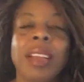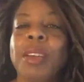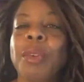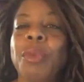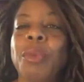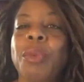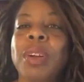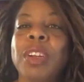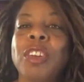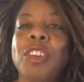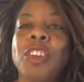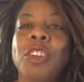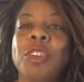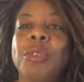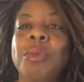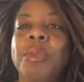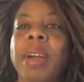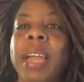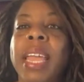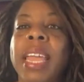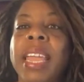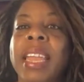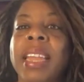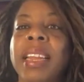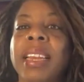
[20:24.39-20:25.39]
what you
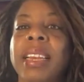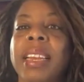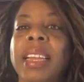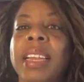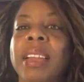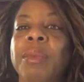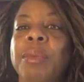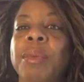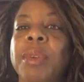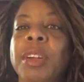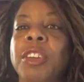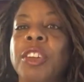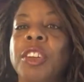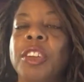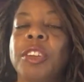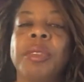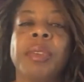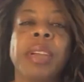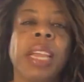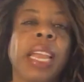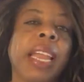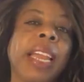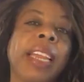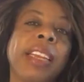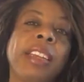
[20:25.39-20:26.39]
ain't and what you
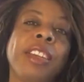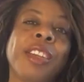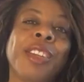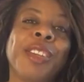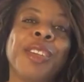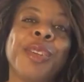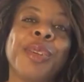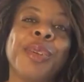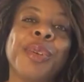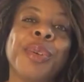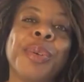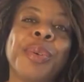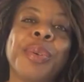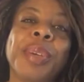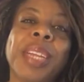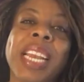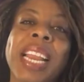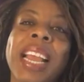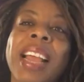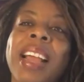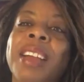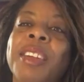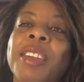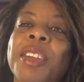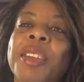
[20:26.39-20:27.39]
can't do, and
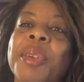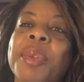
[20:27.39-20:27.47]
how